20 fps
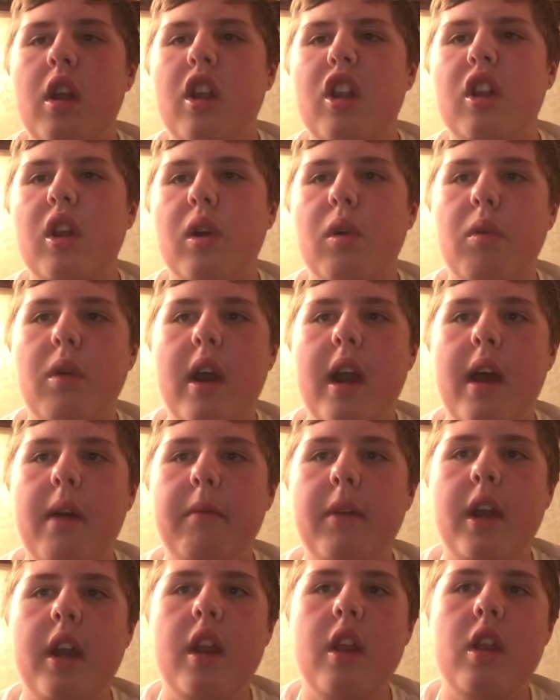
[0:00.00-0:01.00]
So, what I'm
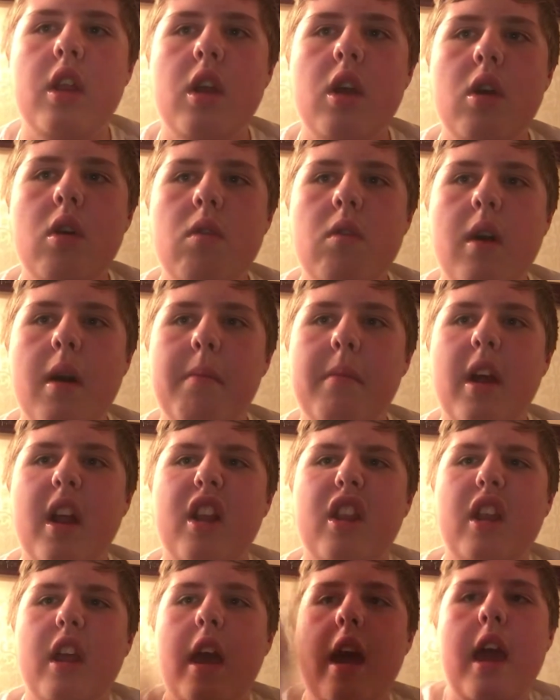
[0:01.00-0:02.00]
gonna do, I'm gonna
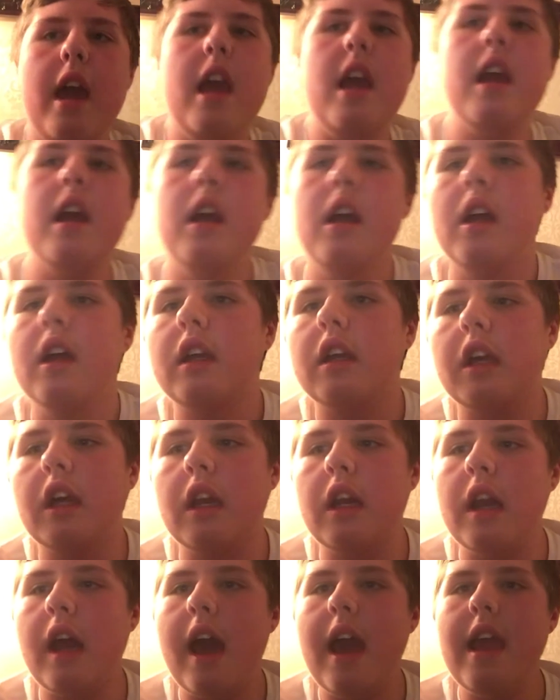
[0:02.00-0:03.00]
say good
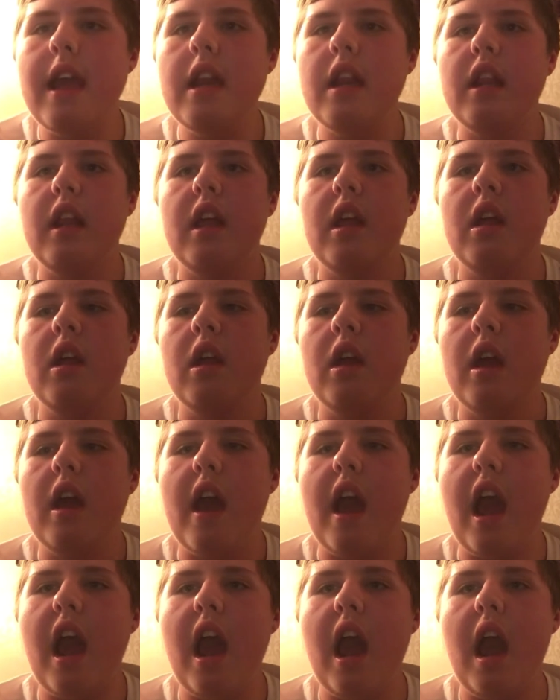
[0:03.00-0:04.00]
night
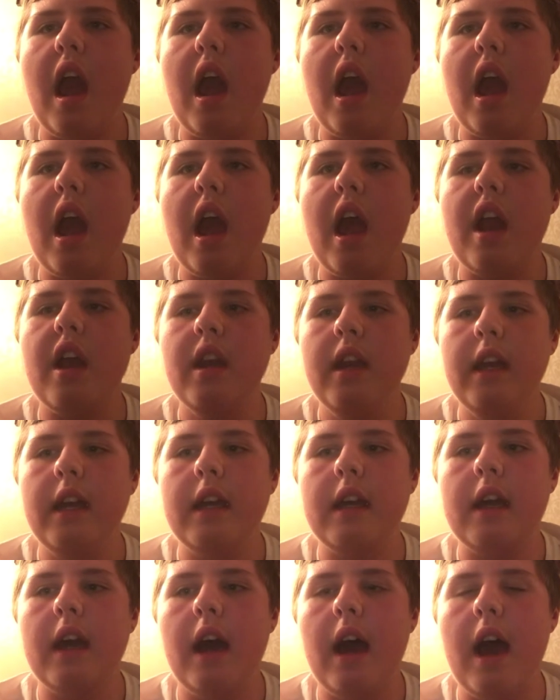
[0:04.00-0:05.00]
and
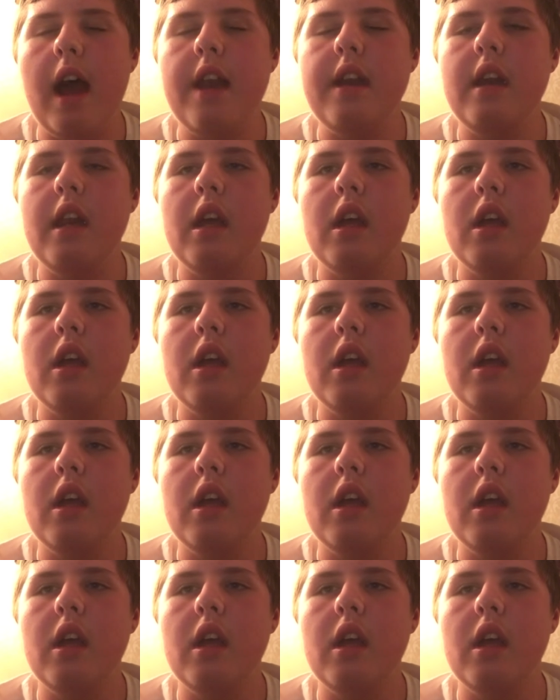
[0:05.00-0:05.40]
cut.